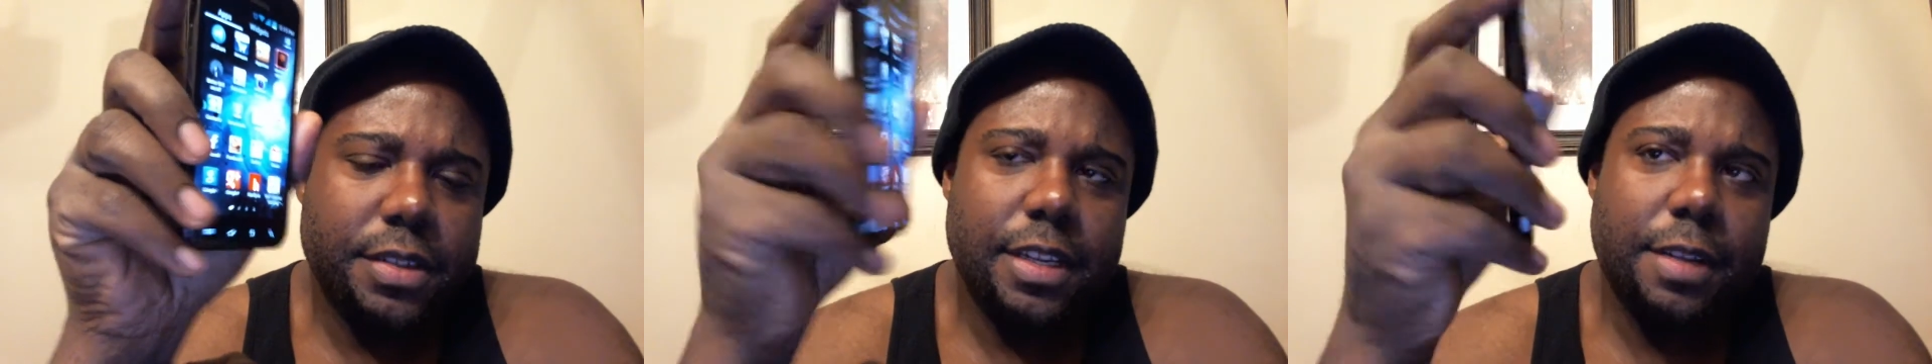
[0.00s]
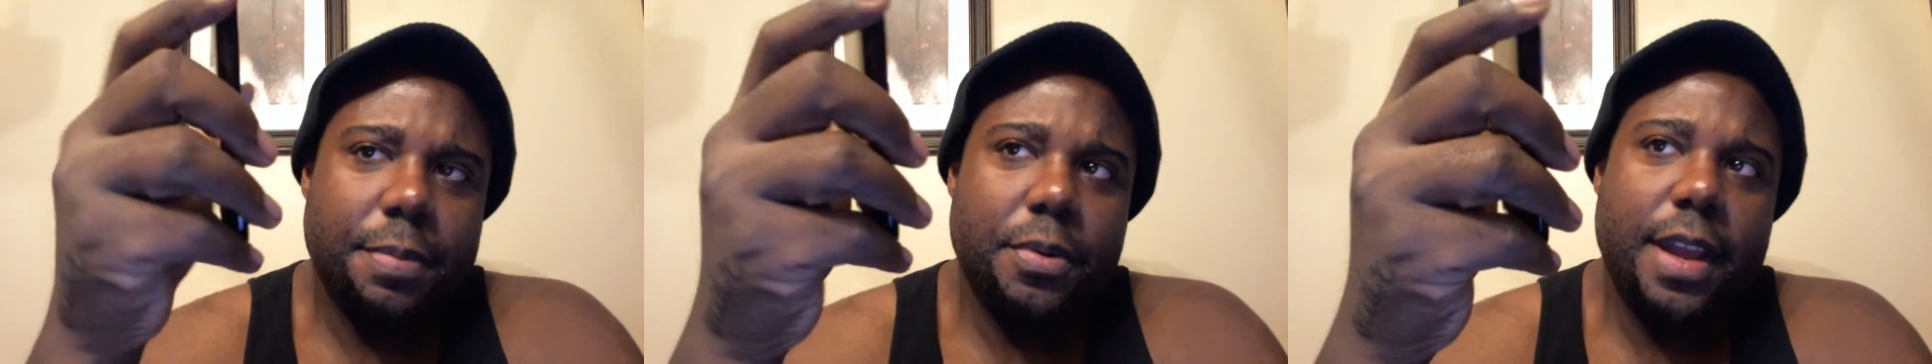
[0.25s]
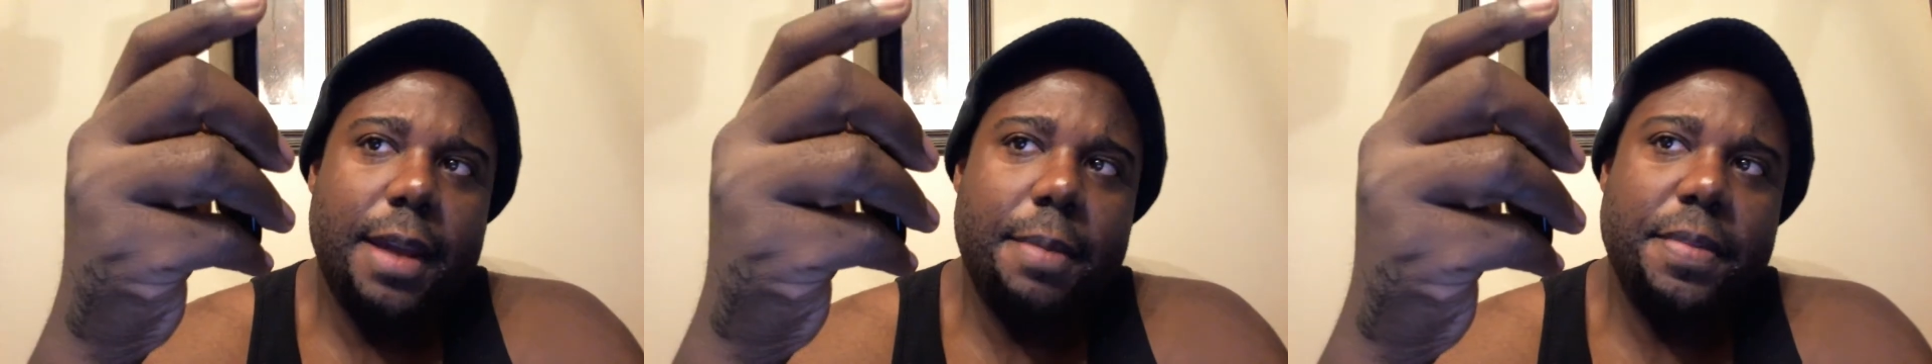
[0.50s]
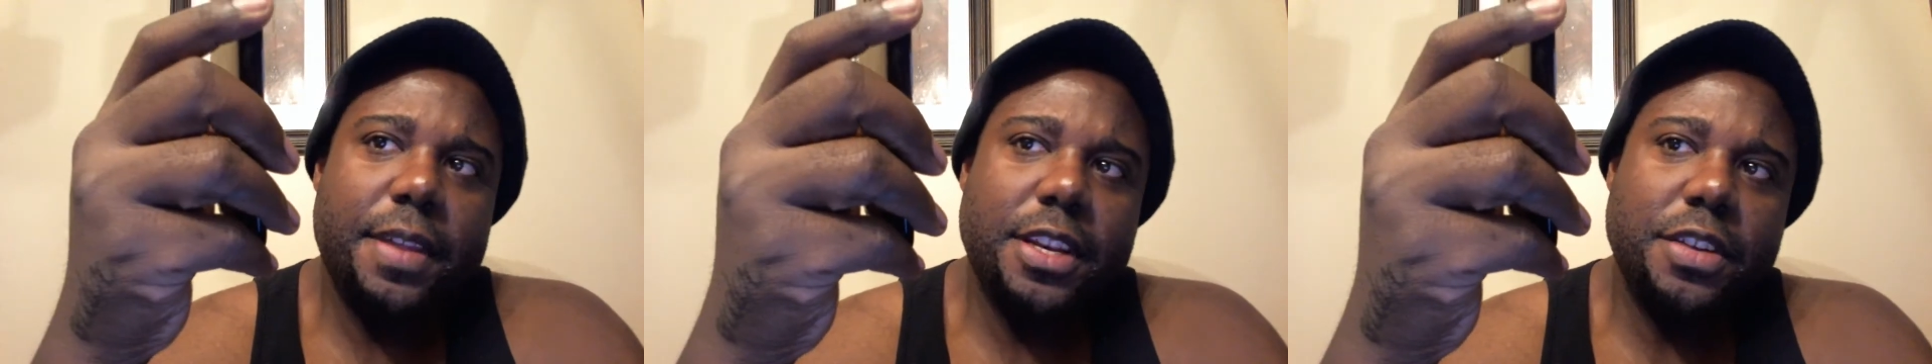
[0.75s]
Sleeper
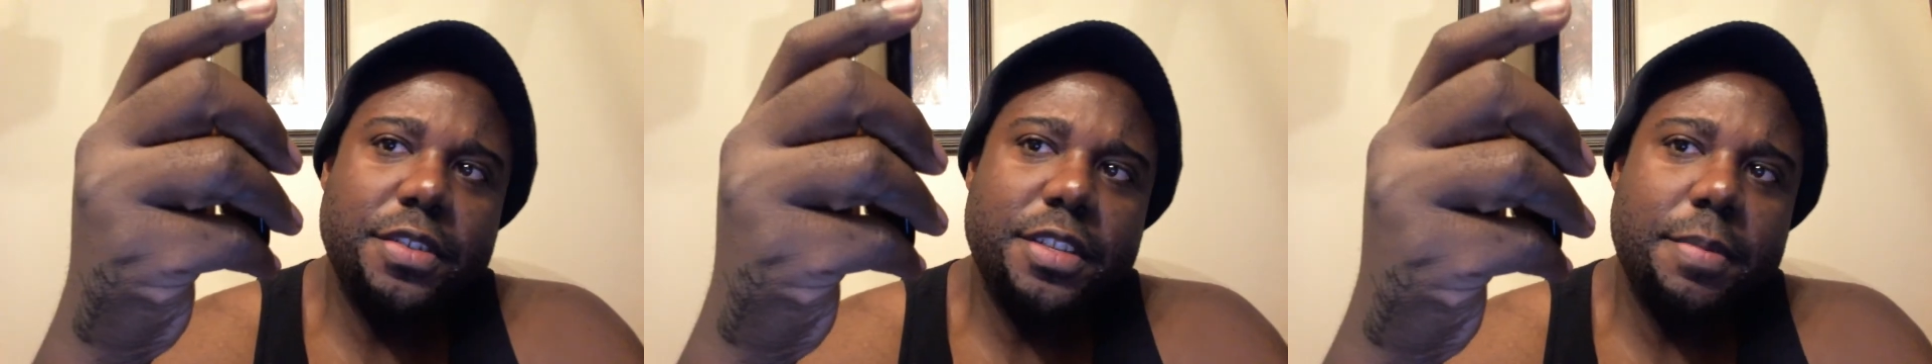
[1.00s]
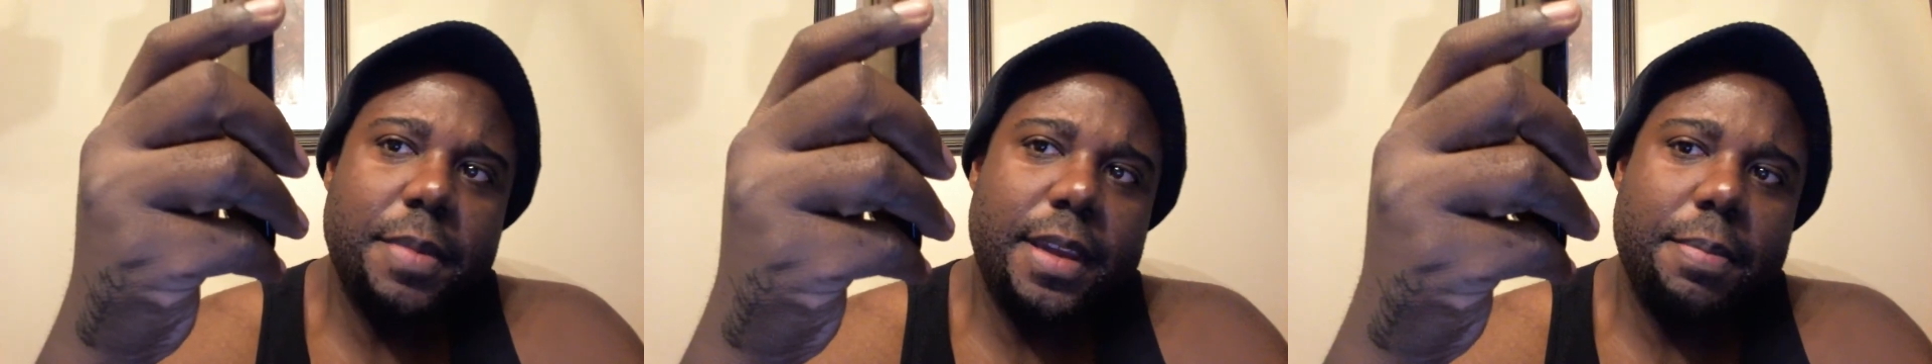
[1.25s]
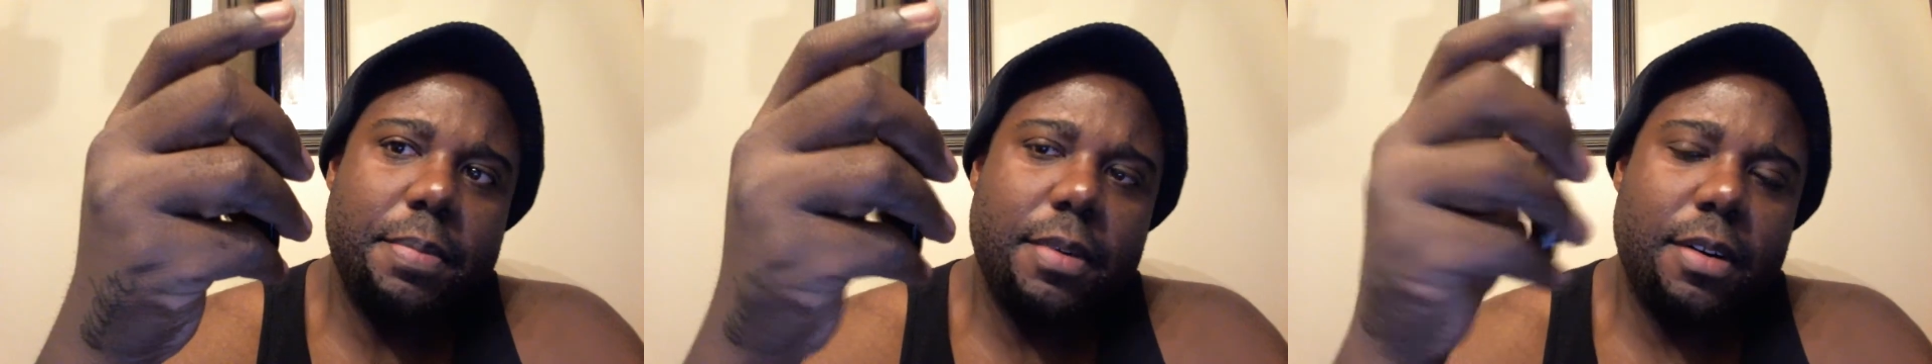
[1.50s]
app that used to be